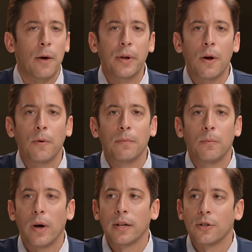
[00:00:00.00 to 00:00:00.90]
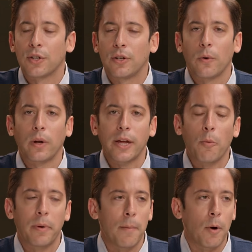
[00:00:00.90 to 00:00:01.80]
how we don't want to just totally
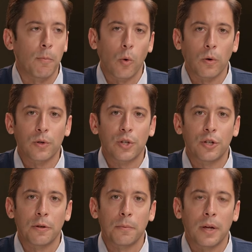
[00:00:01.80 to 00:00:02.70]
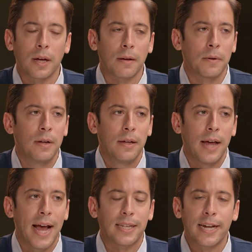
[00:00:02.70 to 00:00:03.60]
open up our borders to uh,
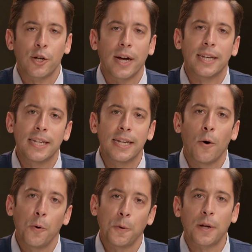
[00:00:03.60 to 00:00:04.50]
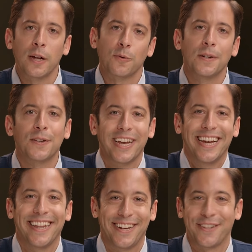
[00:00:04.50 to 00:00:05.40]
SHIT hole countries
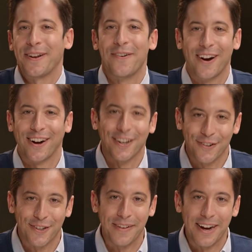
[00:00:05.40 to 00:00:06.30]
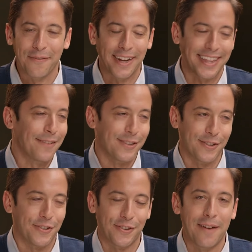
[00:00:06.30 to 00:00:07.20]
because we don't want our countries to become like that, which
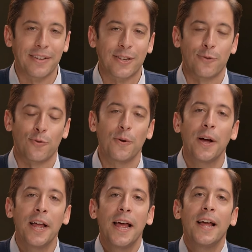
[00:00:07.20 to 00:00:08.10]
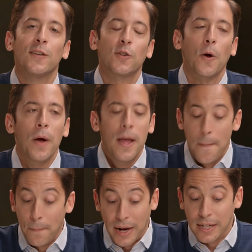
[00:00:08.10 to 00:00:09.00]
is just obviously true. So
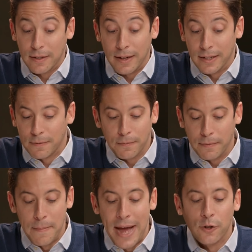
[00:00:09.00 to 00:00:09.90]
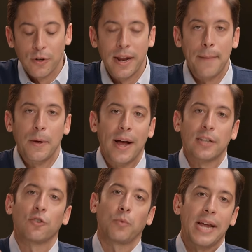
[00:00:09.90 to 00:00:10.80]
I, I imagine Amy
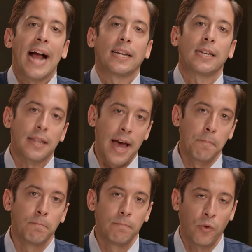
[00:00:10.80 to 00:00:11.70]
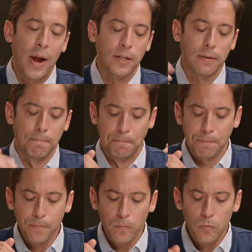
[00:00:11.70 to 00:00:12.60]
Wax is reacting to that phrase,
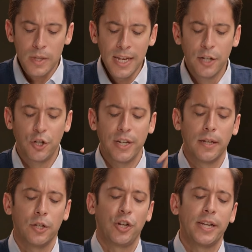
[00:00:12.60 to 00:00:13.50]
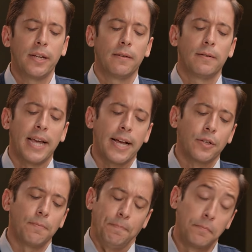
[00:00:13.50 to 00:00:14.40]
And she, she
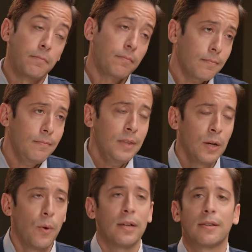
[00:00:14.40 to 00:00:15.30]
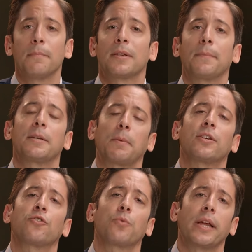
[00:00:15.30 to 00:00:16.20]
says, well, some, some of these
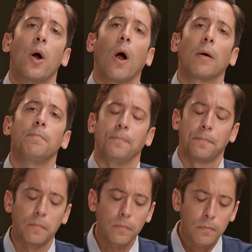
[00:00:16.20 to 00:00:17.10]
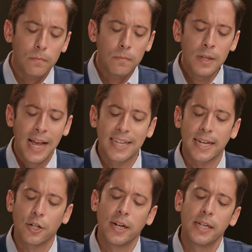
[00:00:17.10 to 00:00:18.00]
places really are
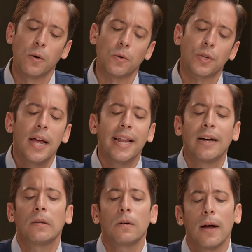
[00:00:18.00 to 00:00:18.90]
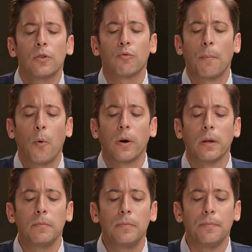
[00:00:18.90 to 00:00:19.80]
SHIT holes. Now, look how it's reported.